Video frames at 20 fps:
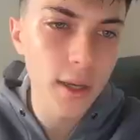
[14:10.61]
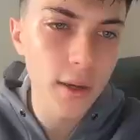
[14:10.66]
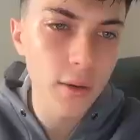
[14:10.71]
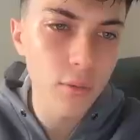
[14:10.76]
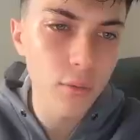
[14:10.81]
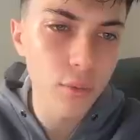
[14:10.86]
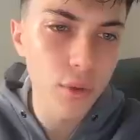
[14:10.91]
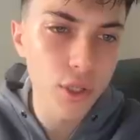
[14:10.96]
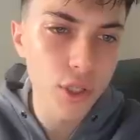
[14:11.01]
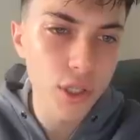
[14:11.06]

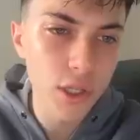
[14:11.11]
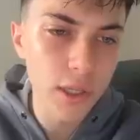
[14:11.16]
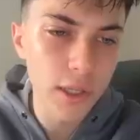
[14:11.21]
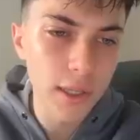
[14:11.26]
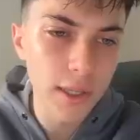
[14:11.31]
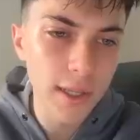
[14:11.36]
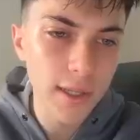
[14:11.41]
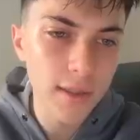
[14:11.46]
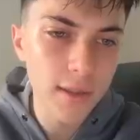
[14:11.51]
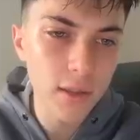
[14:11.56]
which
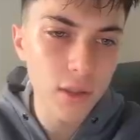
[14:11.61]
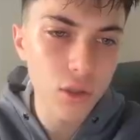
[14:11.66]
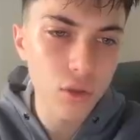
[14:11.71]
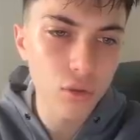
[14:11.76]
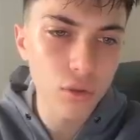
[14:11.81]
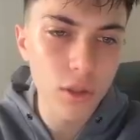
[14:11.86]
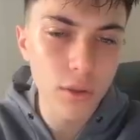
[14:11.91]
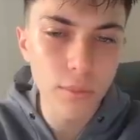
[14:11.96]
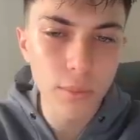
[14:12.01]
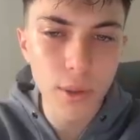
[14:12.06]
led into
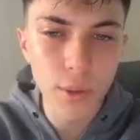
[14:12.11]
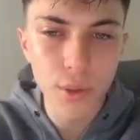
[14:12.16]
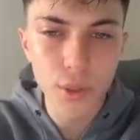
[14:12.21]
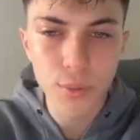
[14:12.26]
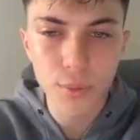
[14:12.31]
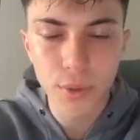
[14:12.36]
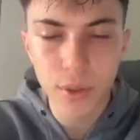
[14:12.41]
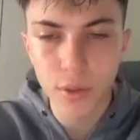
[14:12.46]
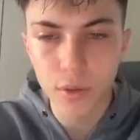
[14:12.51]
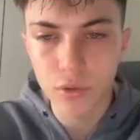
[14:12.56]
the bearish
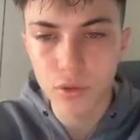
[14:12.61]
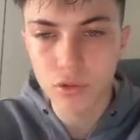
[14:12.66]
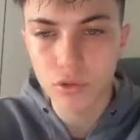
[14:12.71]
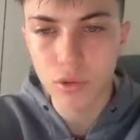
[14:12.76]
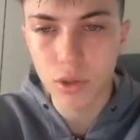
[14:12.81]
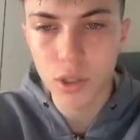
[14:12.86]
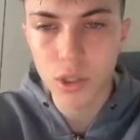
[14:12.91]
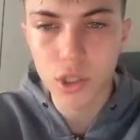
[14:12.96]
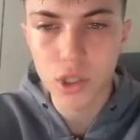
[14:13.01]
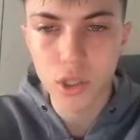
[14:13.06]
breakout
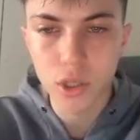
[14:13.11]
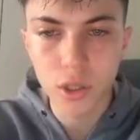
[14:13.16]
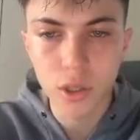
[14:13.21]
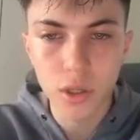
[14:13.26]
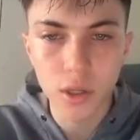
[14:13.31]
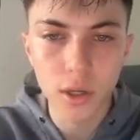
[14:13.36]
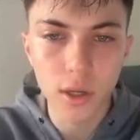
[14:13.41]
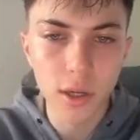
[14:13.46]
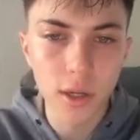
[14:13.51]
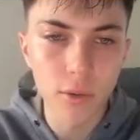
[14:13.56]
structure
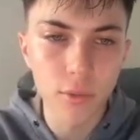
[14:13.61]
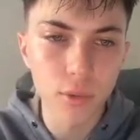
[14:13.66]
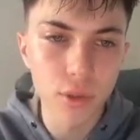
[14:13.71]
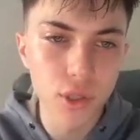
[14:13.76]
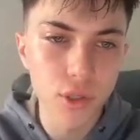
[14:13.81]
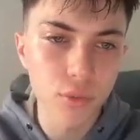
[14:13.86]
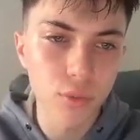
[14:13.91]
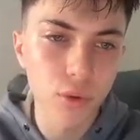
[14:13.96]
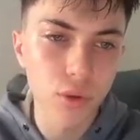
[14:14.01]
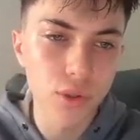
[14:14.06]
and
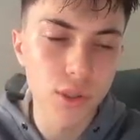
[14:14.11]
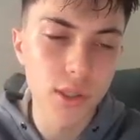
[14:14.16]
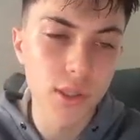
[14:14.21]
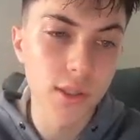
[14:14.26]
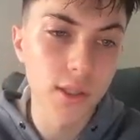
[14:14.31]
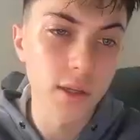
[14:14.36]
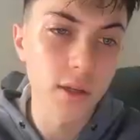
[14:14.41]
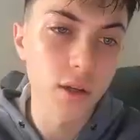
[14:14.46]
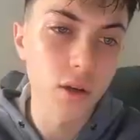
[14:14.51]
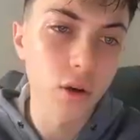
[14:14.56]
which was
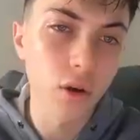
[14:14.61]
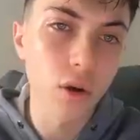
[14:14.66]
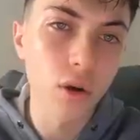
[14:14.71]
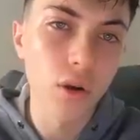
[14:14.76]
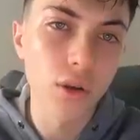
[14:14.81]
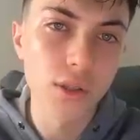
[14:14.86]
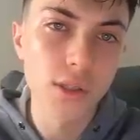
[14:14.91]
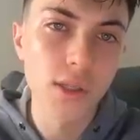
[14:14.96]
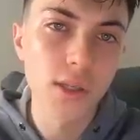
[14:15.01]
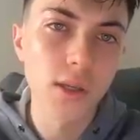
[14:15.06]
the
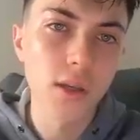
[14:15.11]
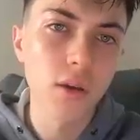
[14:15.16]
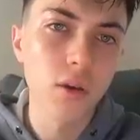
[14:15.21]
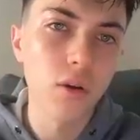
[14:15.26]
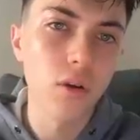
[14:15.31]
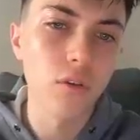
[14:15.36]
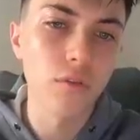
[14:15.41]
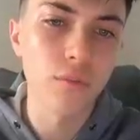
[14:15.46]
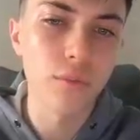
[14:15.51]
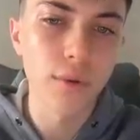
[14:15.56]
cause
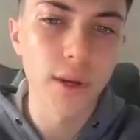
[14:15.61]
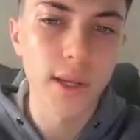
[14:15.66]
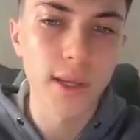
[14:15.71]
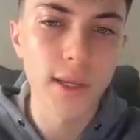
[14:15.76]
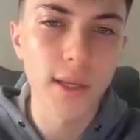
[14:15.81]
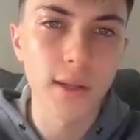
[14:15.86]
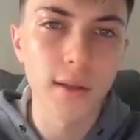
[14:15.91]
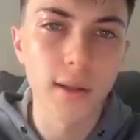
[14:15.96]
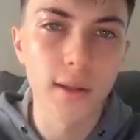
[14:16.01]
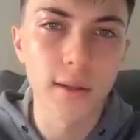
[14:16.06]
of
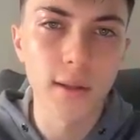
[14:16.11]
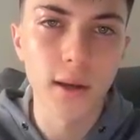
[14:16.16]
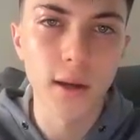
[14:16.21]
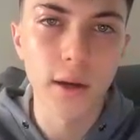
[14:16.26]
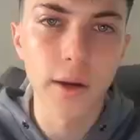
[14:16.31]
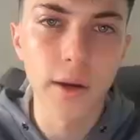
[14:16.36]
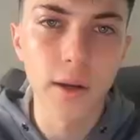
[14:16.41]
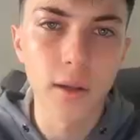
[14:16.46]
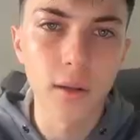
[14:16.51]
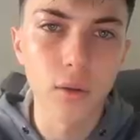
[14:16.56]
breaking that
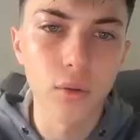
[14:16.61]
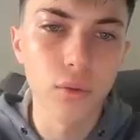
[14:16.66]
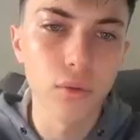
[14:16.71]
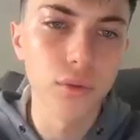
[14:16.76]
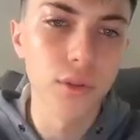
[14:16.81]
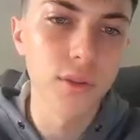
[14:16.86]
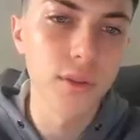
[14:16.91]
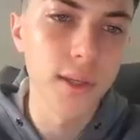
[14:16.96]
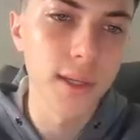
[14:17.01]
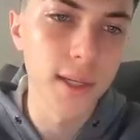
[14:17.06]
higher low on
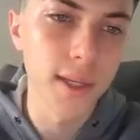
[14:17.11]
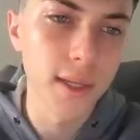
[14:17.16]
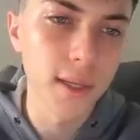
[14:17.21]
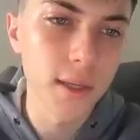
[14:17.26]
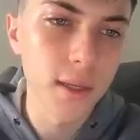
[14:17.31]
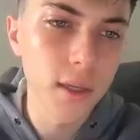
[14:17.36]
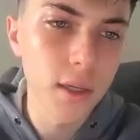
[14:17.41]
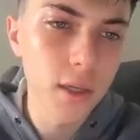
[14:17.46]
the daily.